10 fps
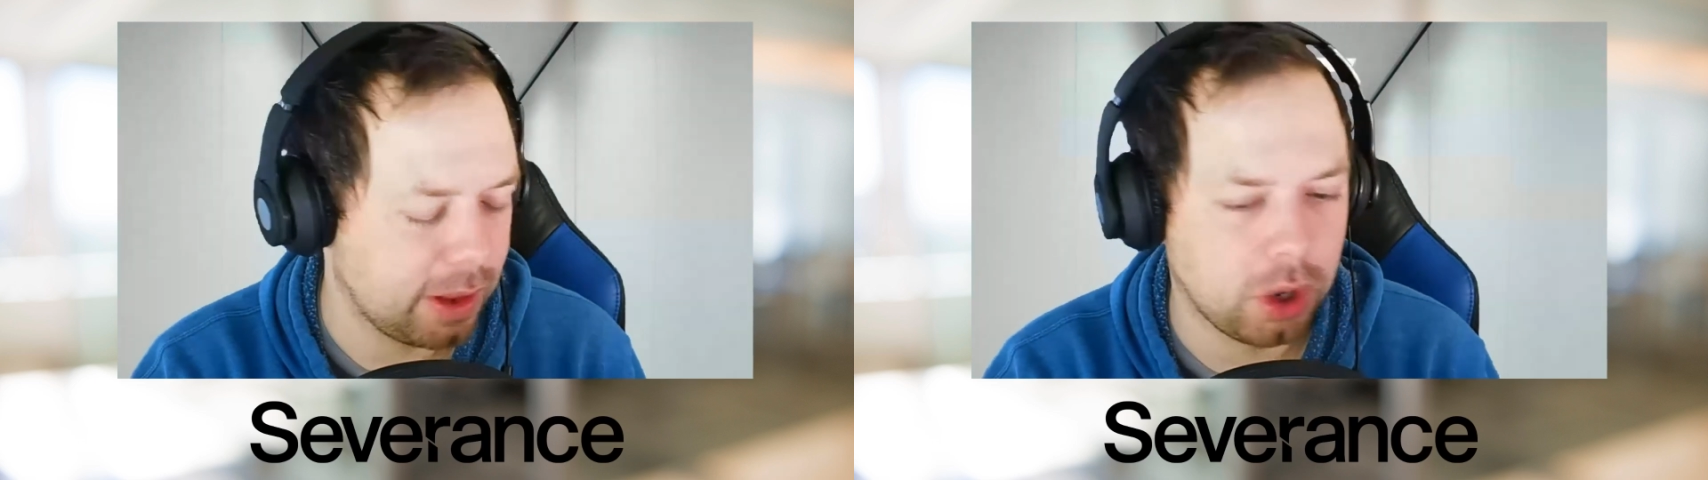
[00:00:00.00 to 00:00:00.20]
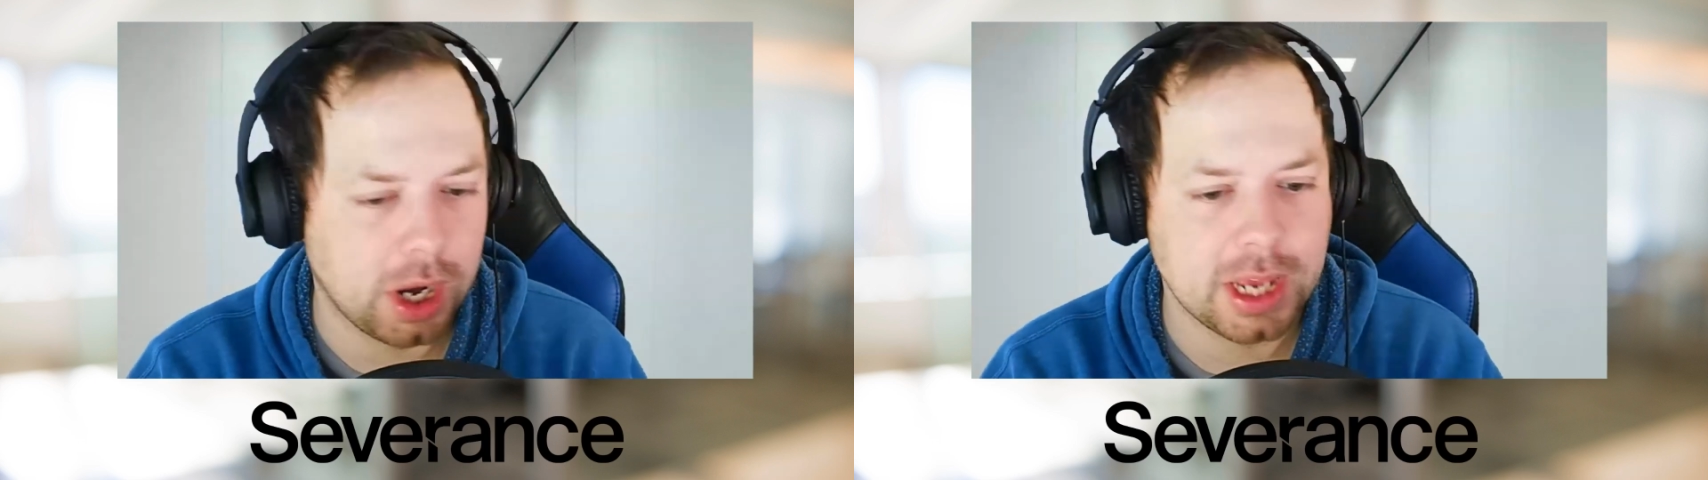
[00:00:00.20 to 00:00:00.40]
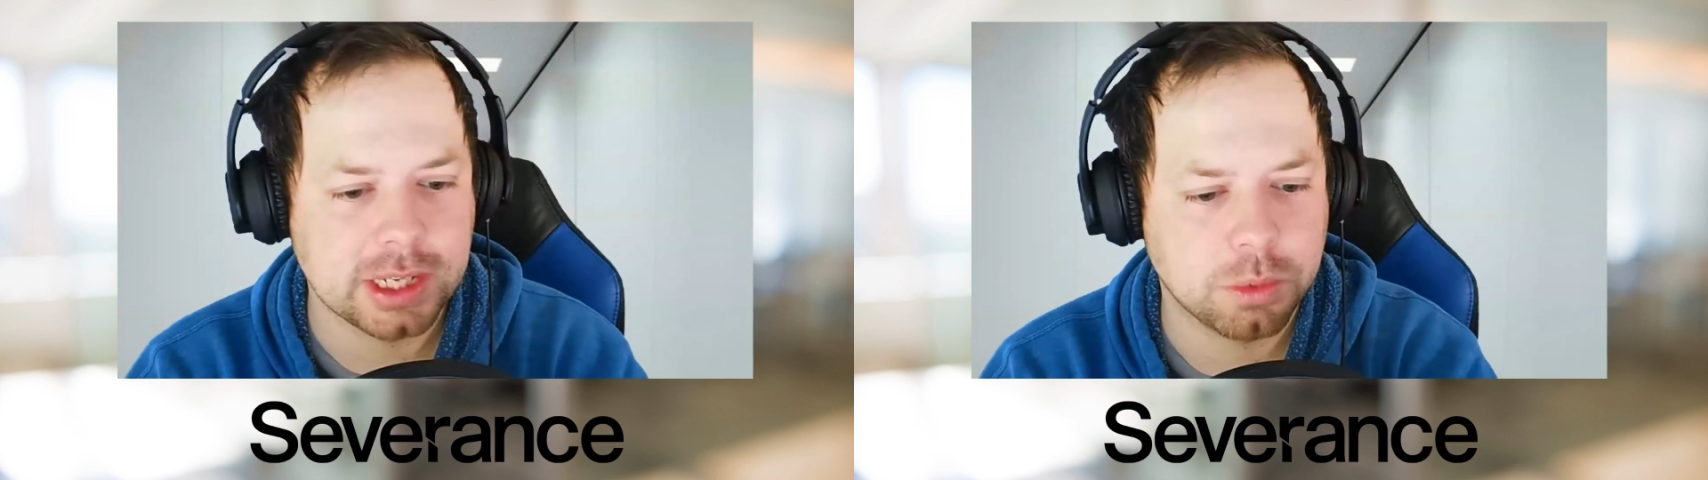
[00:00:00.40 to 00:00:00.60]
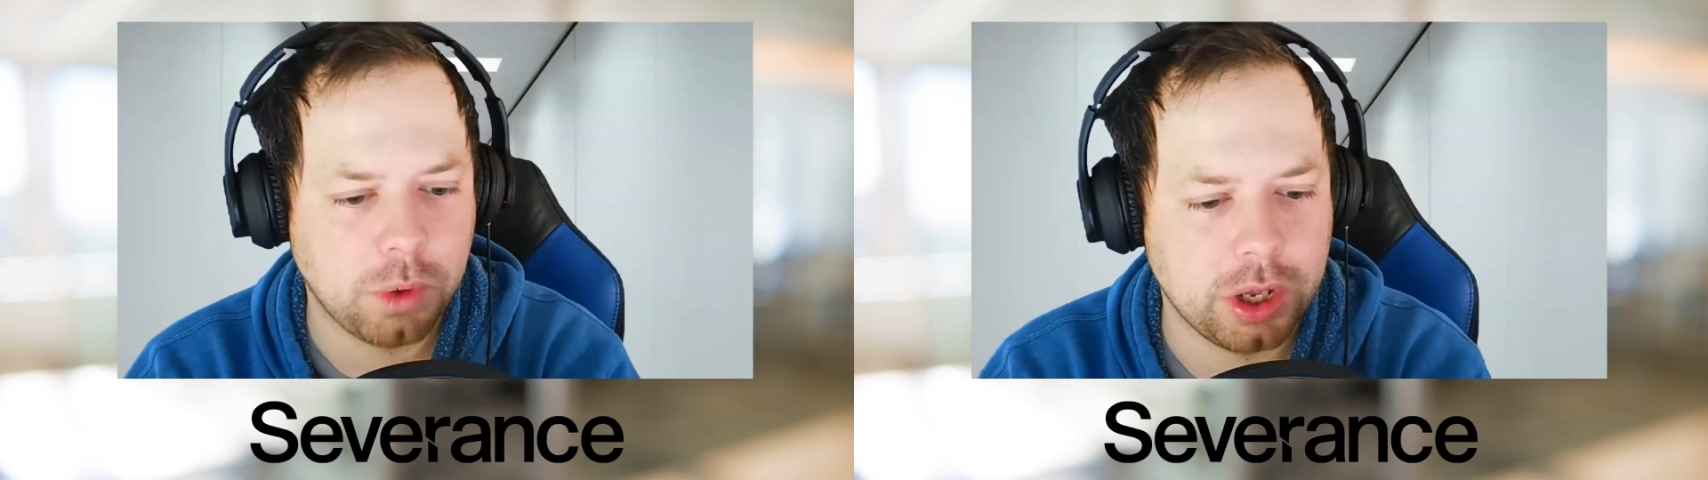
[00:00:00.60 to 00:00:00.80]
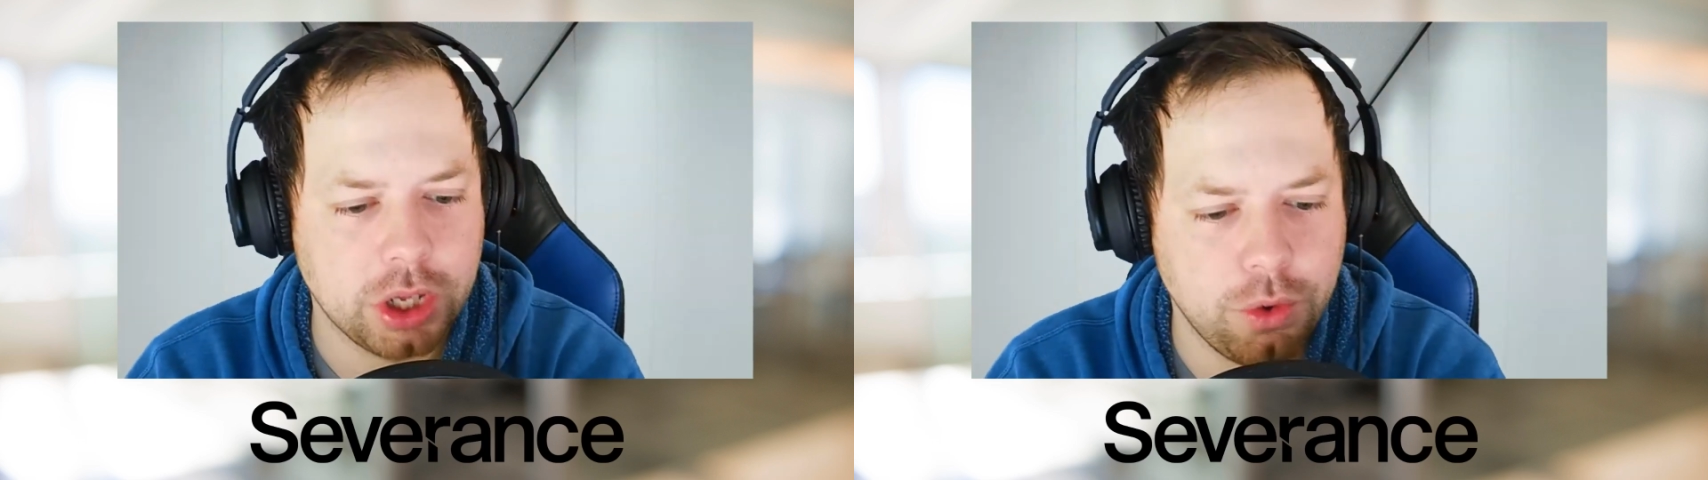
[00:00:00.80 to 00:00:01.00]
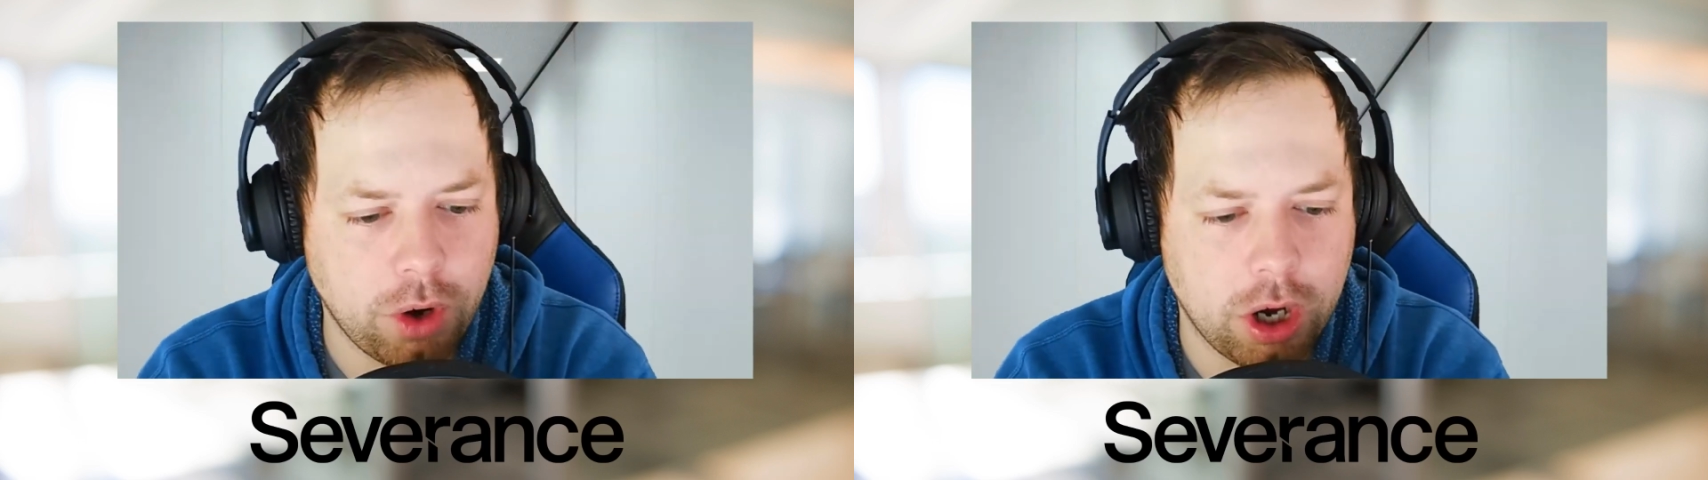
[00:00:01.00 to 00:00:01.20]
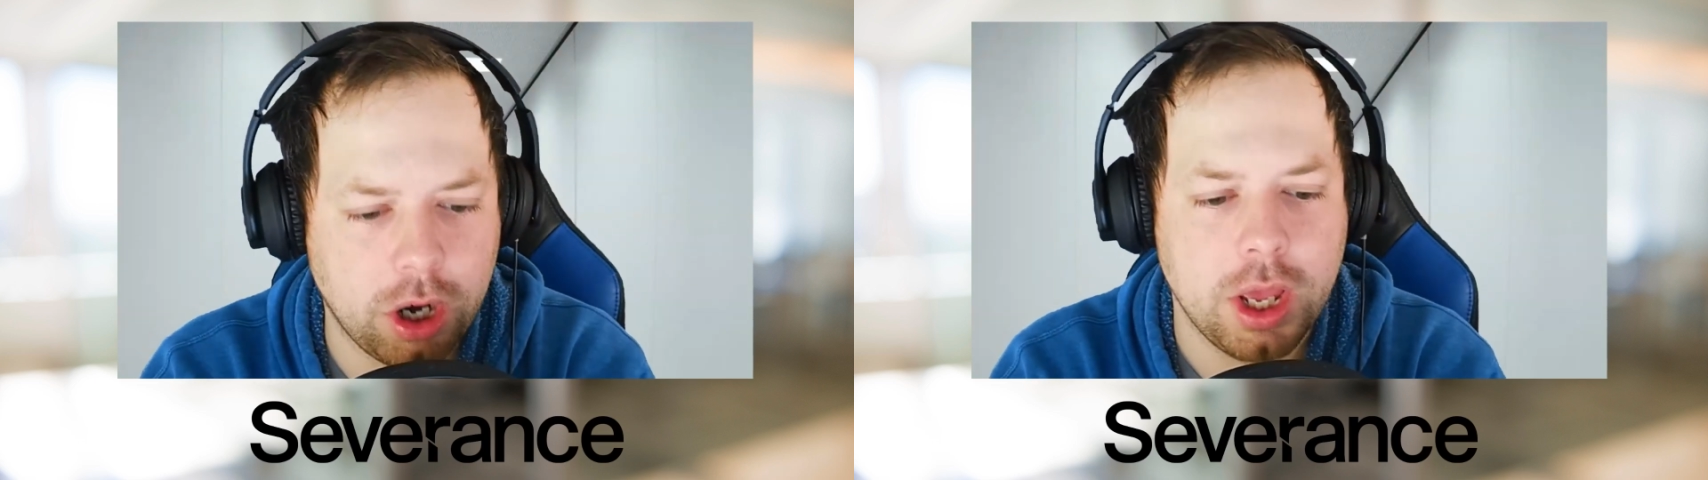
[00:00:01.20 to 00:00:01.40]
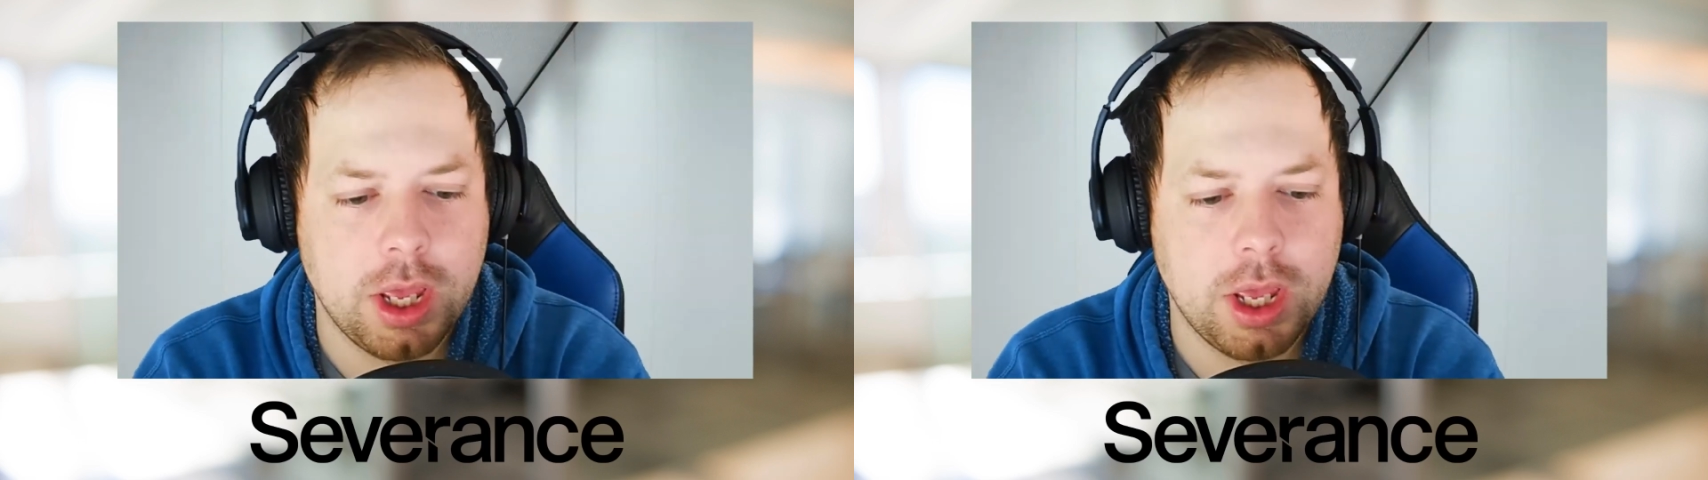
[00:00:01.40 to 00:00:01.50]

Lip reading: on ice while you are